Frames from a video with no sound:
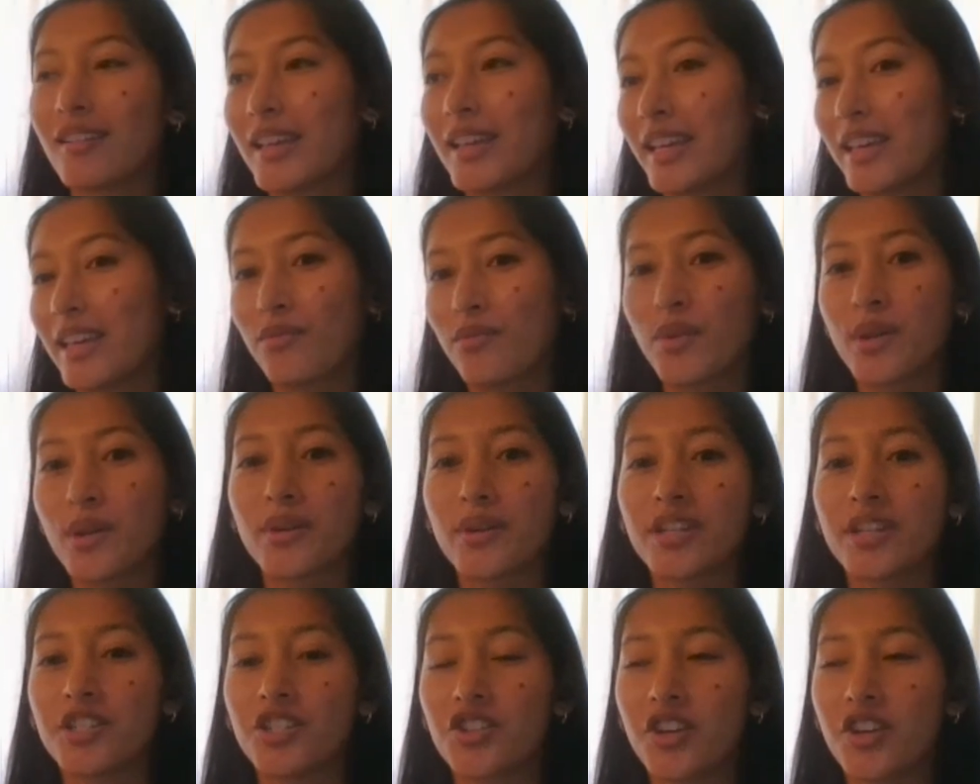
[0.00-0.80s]
Like if we were
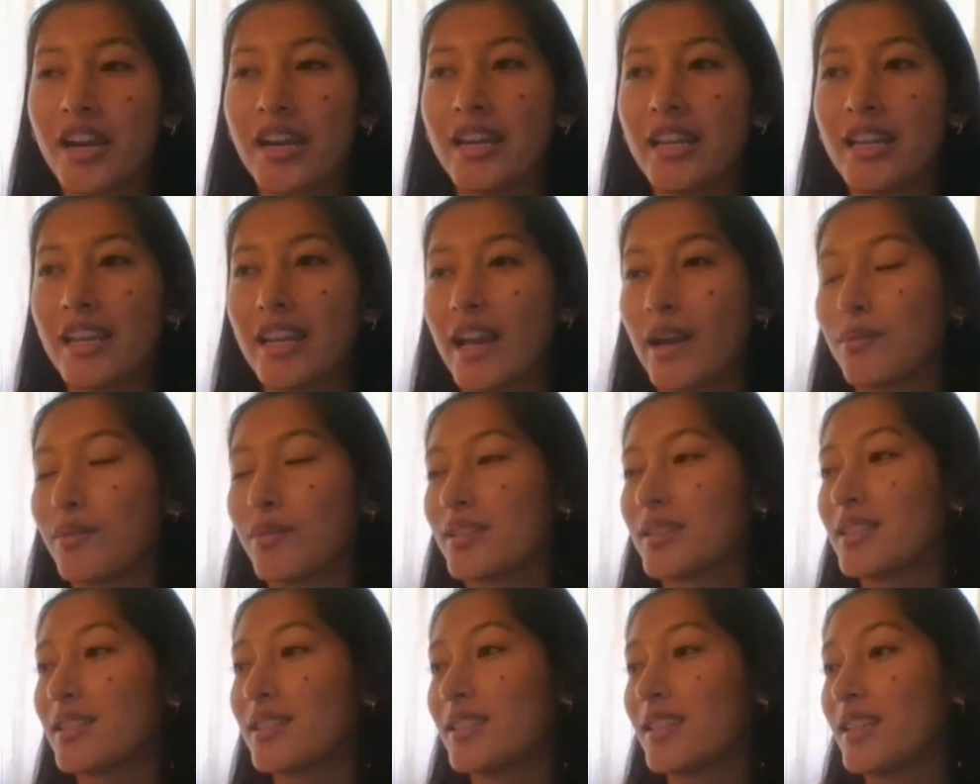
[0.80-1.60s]
in training, I
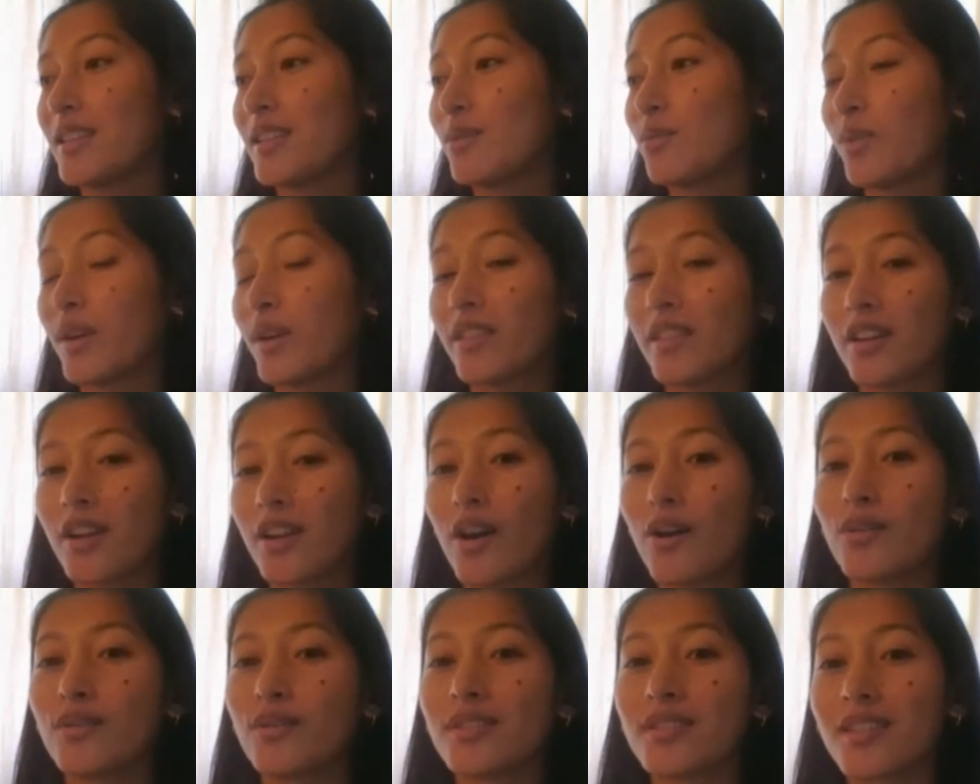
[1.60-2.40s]
would see where the
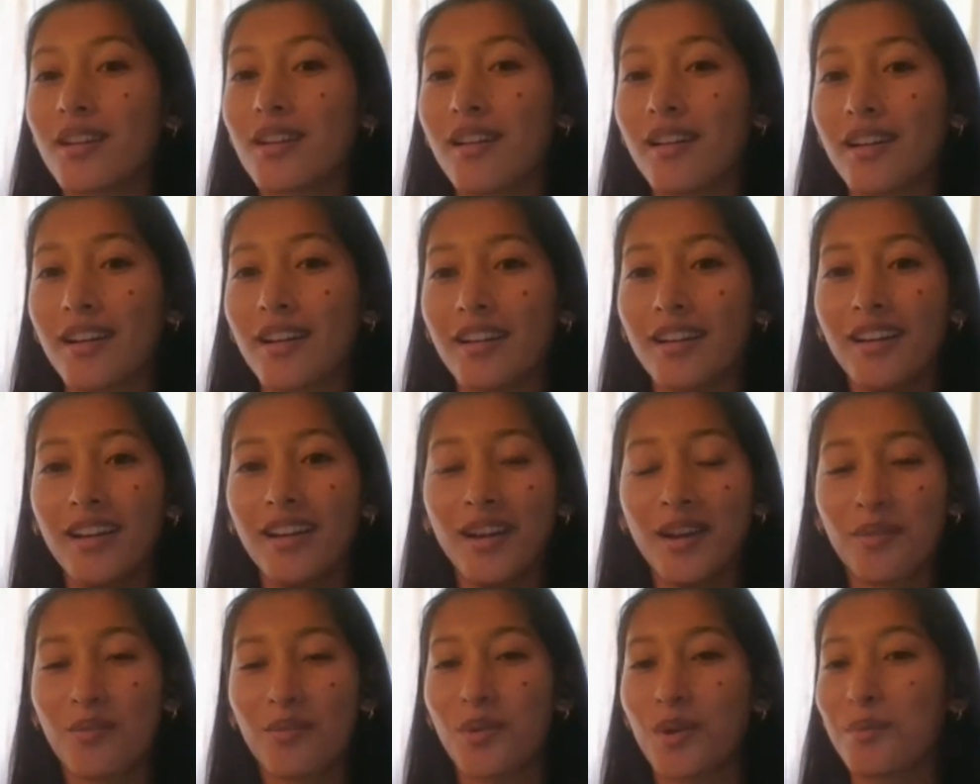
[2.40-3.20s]
cones are,
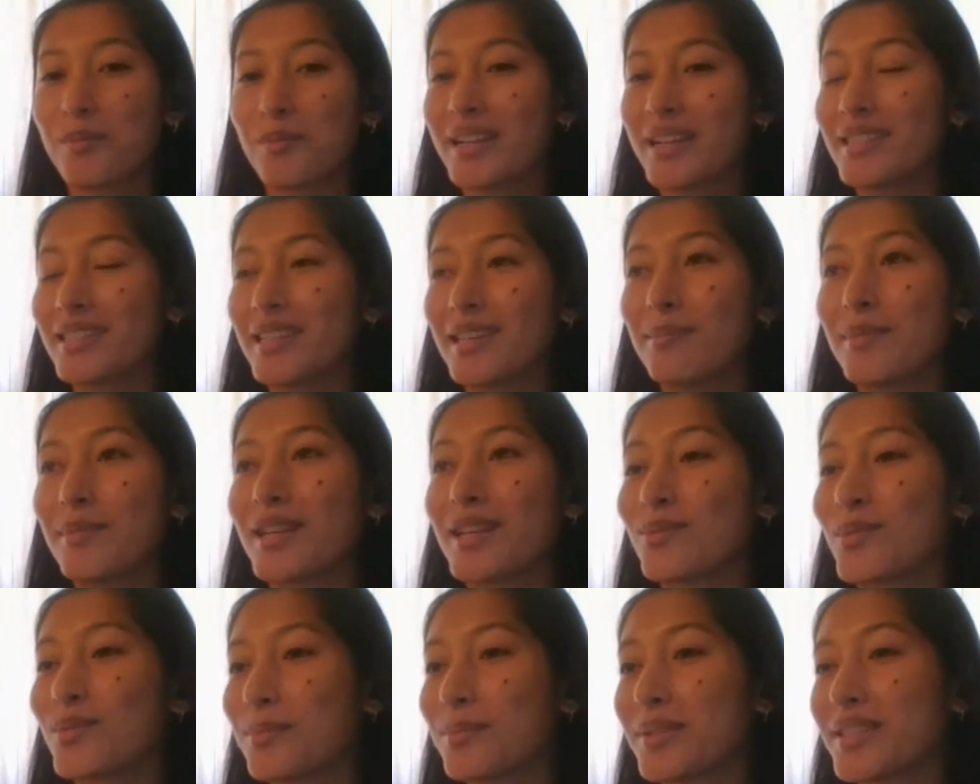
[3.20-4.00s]
where my
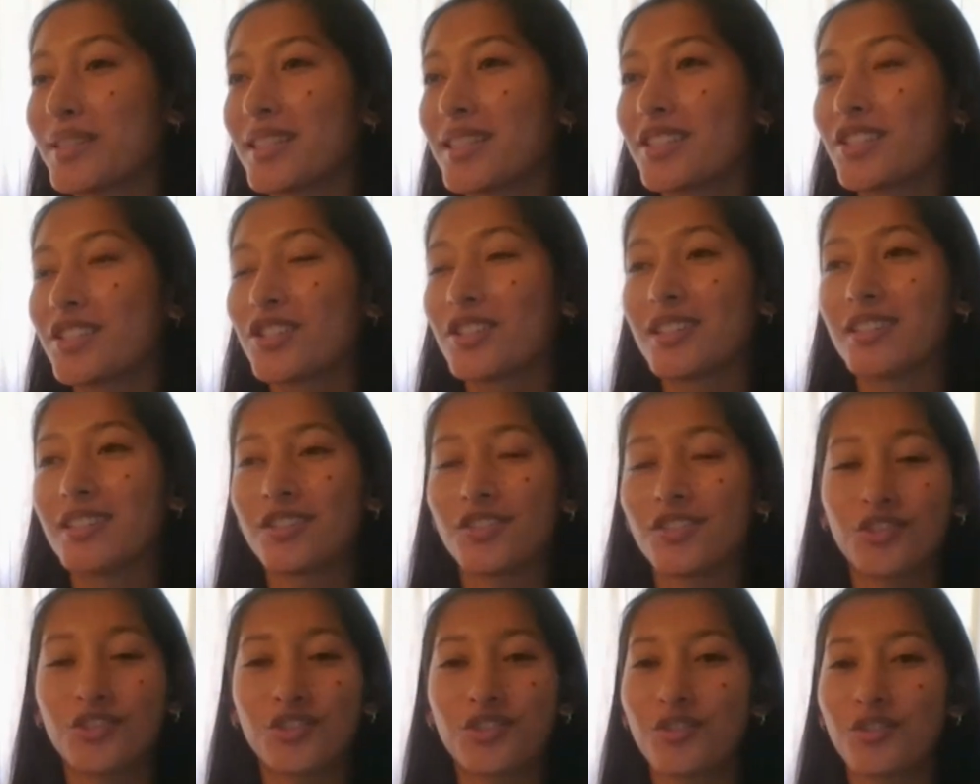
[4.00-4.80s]
teammates were positioned,
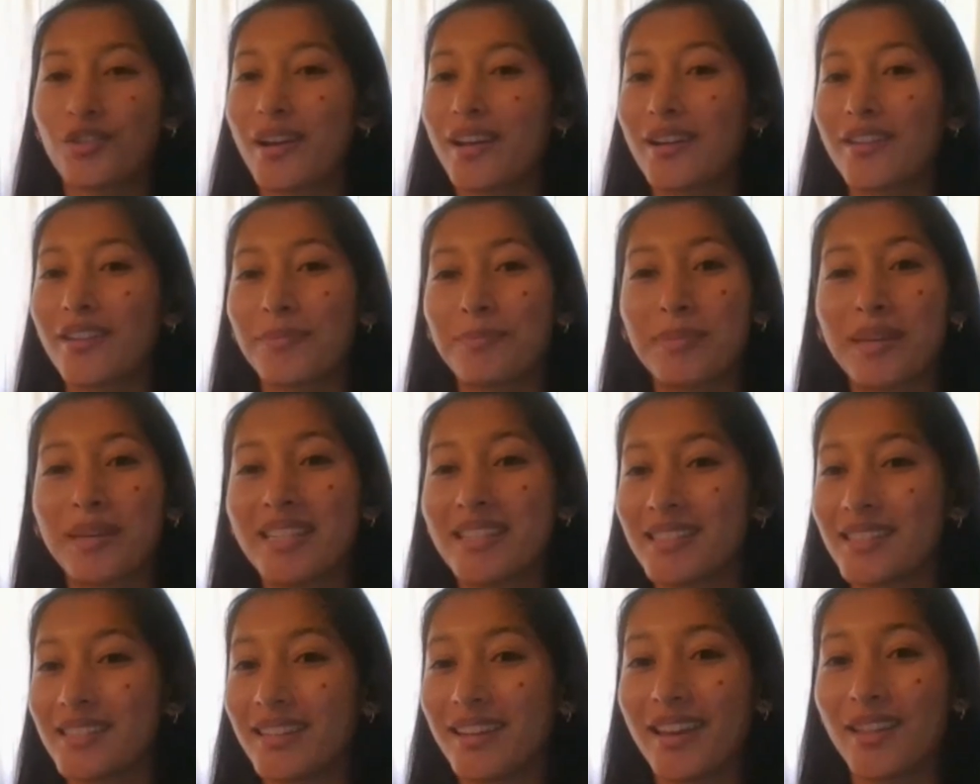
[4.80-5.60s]
trying to
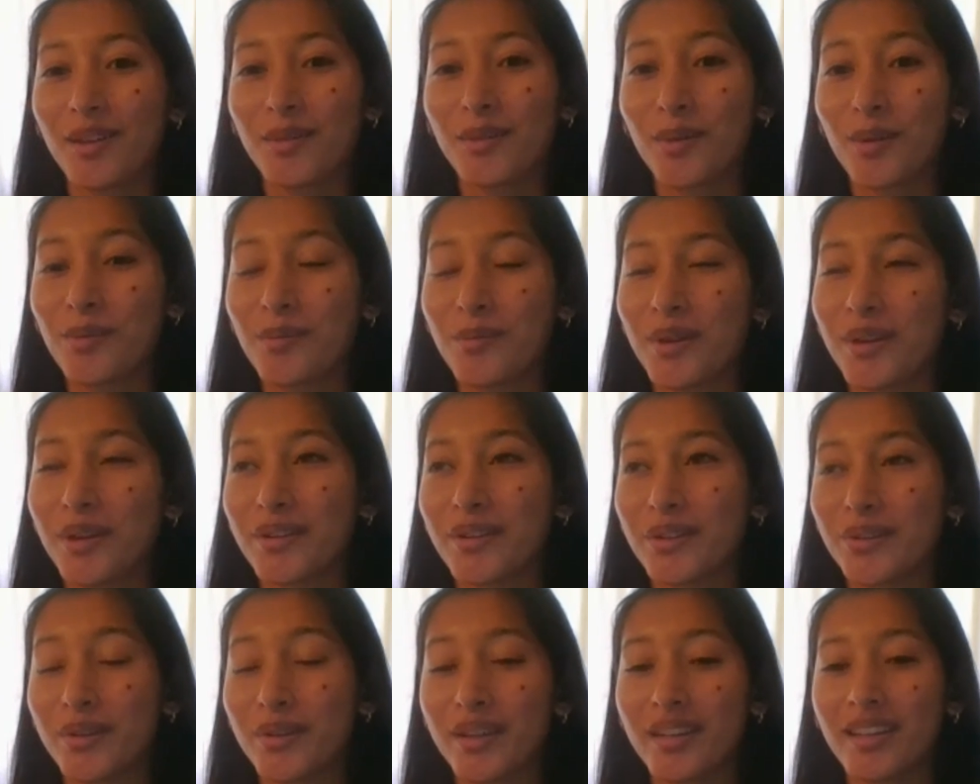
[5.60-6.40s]
piece together what we were
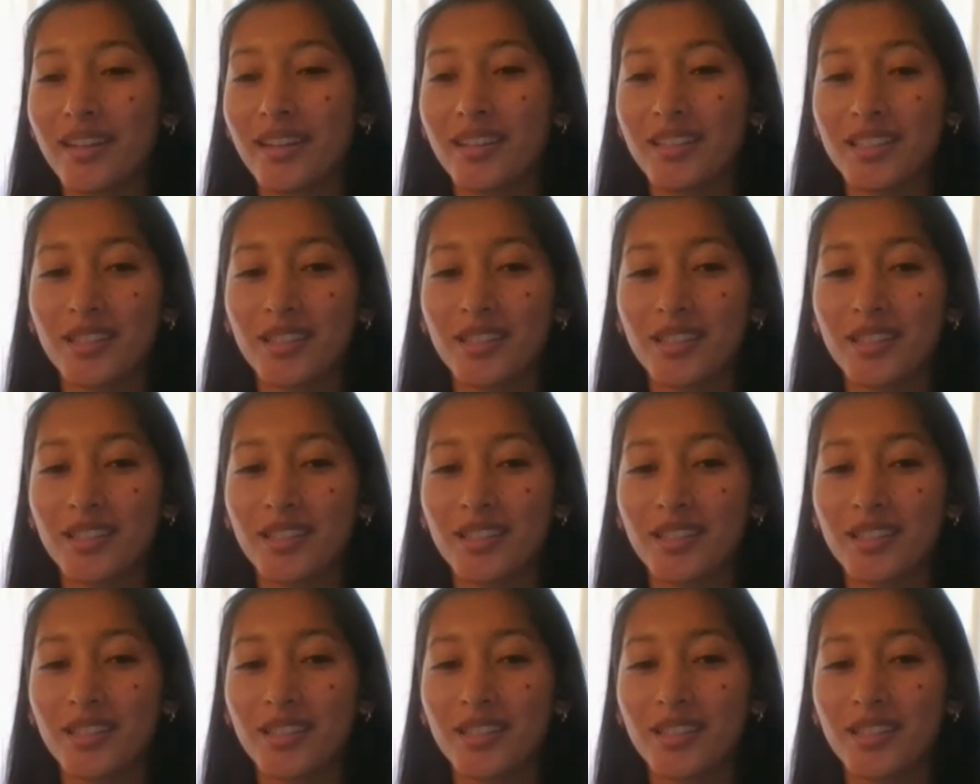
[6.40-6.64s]
doing.